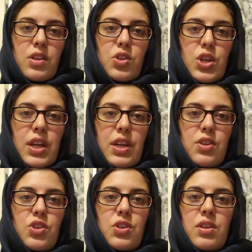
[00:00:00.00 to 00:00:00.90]

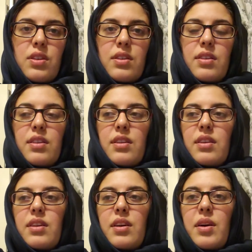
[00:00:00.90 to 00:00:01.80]
changed
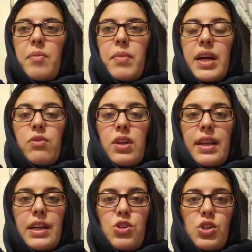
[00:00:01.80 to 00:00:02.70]
my
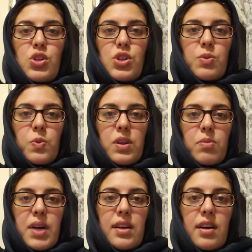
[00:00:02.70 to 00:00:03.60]
relationship
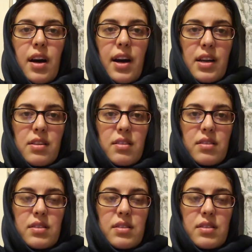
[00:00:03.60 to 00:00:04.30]
with my God.